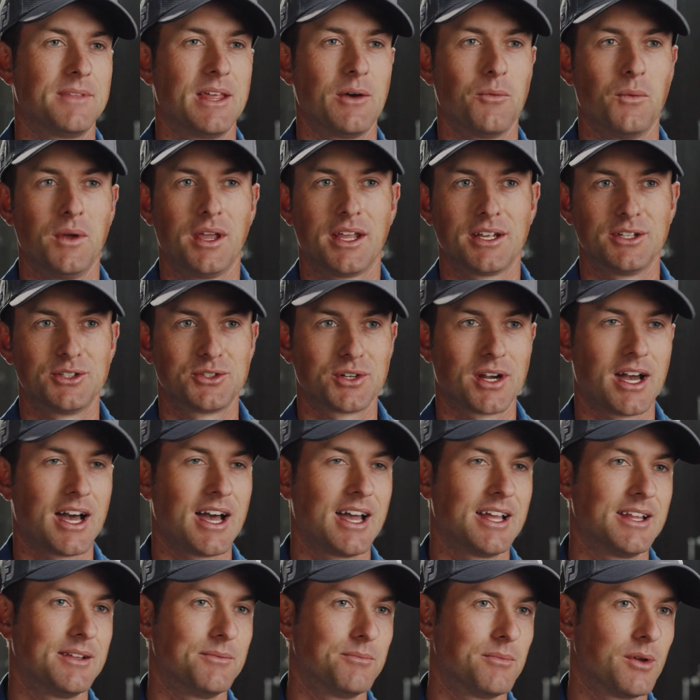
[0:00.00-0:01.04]
that we can
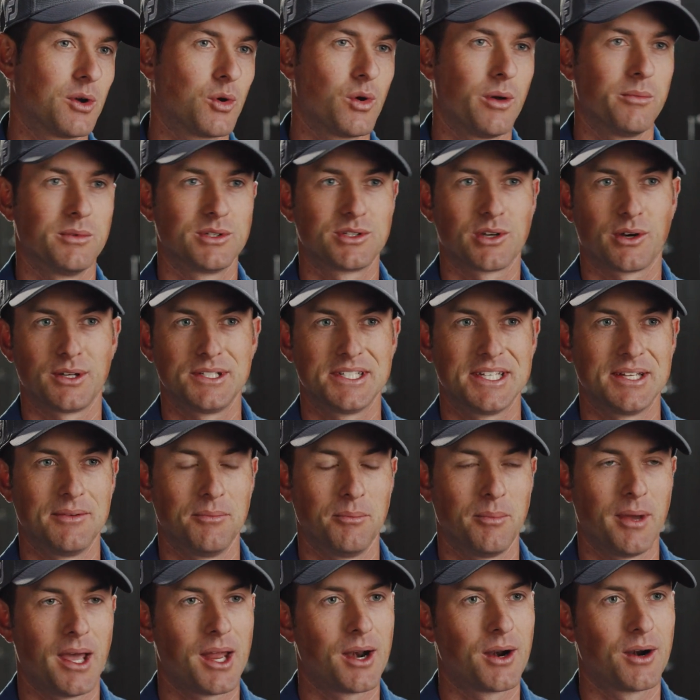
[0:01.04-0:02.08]
try, and equipment's always getting
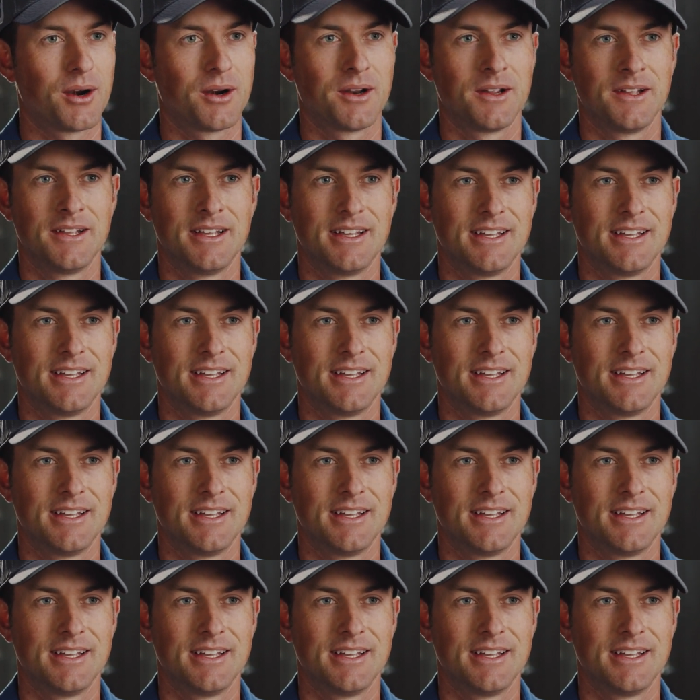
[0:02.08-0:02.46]
better.